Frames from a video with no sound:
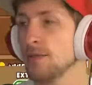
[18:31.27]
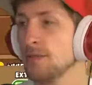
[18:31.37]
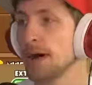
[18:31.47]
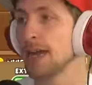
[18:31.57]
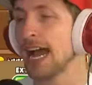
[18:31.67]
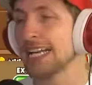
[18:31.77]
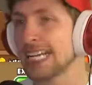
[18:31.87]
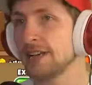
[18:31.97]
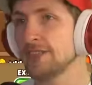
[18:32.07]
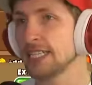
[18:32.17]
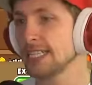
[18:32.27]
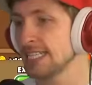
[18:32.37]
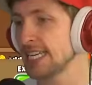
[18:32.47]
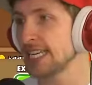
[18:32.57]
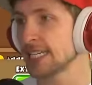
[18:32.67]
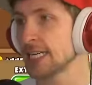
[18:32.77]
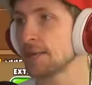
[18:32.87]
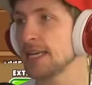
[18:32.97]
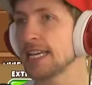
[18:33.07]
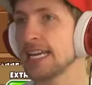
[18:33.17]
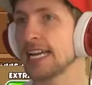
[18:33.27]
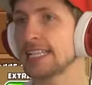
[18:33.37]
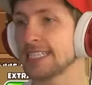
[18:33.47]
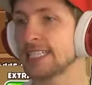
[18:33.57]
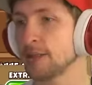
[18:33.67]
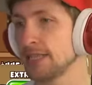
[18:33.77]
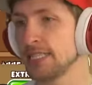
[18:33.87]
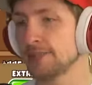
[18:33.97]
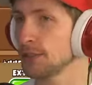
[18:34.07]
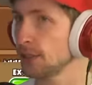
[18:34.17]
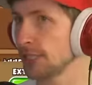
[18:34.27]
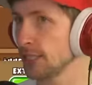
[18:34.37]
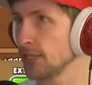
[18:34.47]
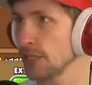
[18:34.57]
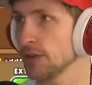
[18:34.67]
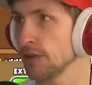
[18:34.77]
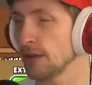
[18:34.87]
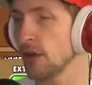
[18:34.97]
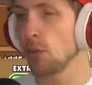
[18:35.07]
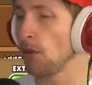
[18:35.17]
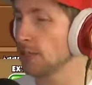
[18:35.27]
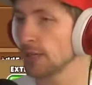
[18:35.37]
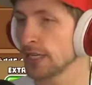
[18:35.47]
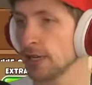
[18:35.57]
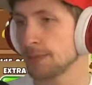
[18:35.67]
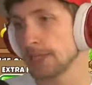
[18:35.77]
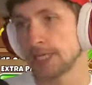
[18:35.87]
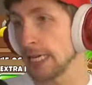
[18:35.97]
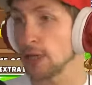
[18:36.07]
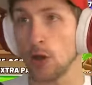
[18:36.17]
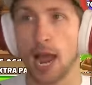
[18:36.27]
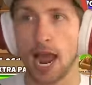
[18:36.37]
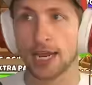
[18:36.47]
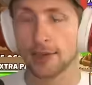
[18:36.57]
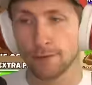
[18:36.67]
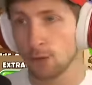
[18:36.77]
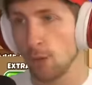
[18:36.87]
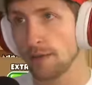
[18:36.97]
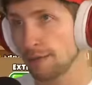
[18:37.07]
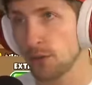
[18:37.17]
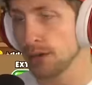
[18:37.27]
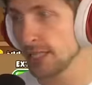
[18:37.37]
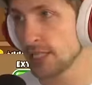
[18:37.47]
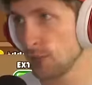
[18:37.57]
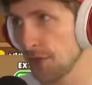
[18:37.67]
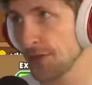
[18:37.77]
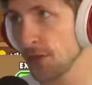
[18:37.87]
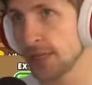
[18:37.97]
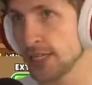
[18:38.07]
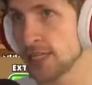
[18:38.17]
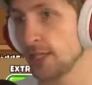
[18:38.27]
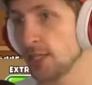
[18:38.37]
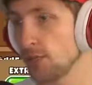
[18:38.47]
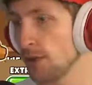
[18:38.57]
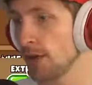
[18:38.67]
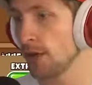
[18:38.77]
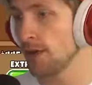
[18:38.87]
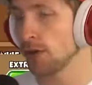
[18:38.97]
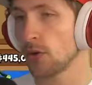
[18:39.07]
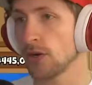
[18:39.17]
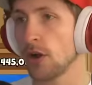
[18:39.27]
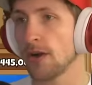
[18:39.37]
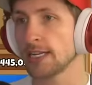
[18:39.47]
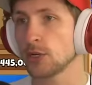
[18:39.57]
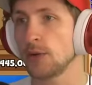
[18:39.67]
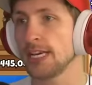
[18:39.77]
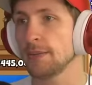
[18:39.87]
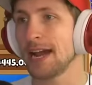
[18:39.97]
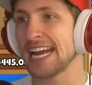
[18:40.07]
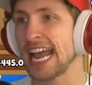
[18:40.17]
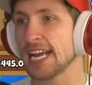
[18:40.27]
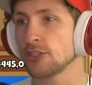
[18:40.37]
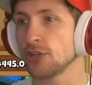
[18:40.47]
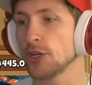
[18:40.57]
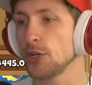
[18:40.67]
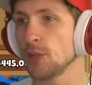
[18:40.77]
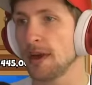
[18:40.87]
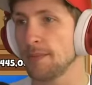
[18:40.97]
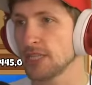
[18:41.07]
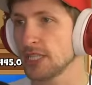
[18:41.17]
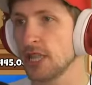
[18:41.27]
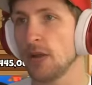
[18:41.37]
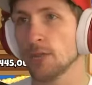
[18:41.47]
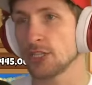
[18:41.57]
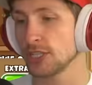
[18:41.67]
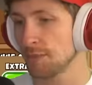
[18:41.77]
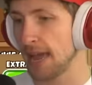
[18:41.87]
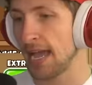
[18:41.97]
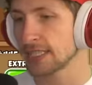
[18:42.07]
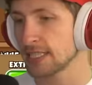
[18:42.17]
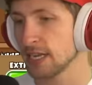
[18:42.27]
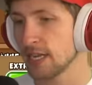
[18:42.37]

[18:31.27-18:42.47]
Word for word: But I definitely see it going to be getting a little bit difficult here soon. Once we get up into like the high 140s, 130s, which is right around the corner. Okay, so we can buy an extra new weapon slot, which is maxed.